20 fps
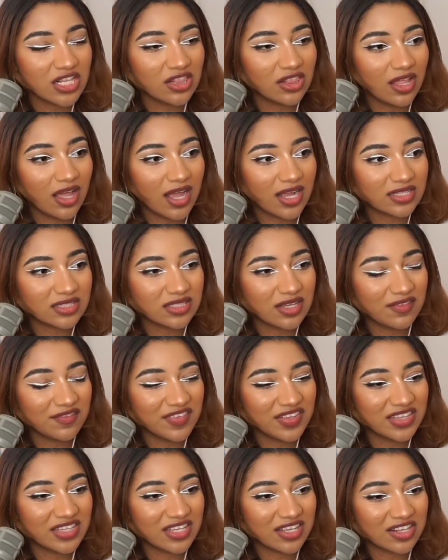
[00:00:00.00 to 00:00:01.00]
locked
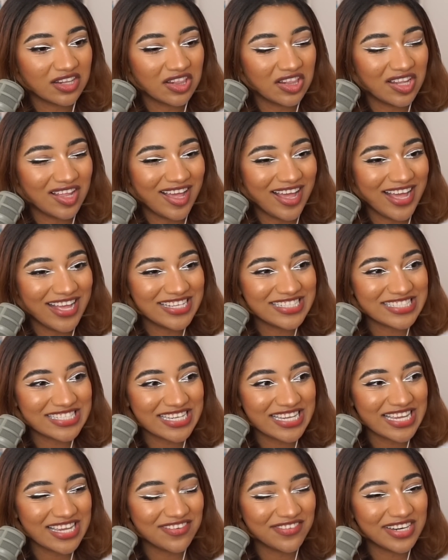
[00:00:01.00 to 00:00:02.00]
them in the
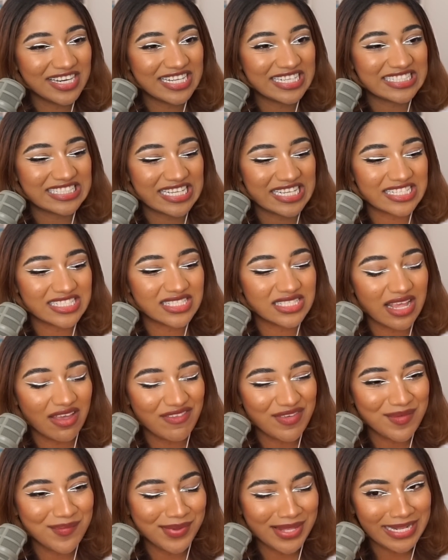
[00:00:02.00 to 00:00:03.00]
closet. What is this?
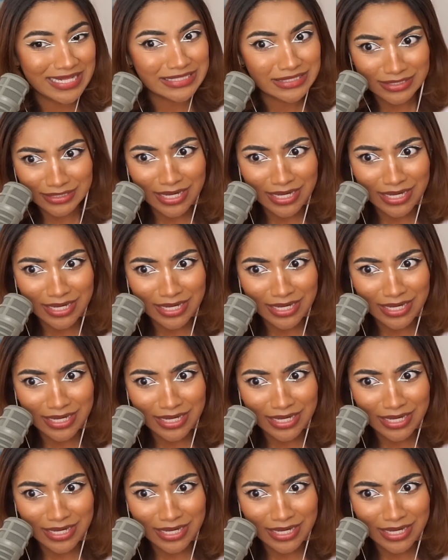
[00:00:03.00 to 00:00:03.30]
7 minutes in